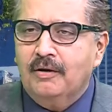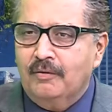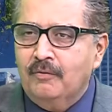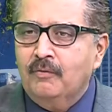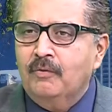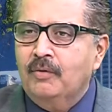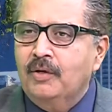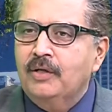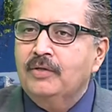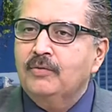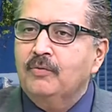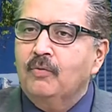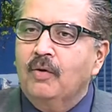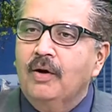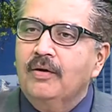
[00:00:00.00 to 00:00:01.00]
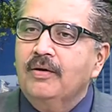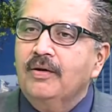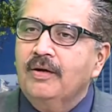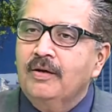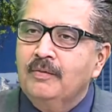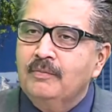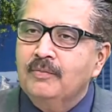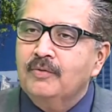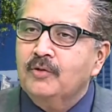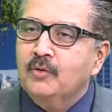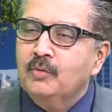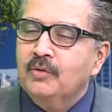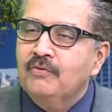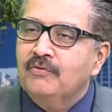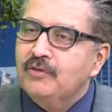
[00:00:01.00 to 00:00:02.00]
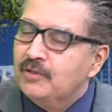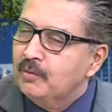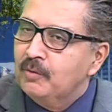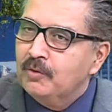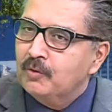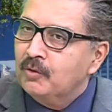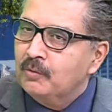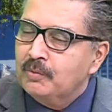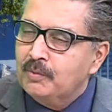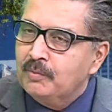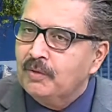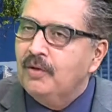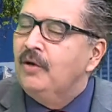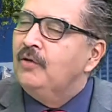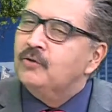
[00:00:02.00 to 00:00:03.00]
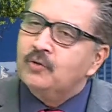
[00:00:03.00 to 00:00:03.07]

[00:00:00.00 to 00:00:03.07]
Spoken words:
we want him to be visible to the people.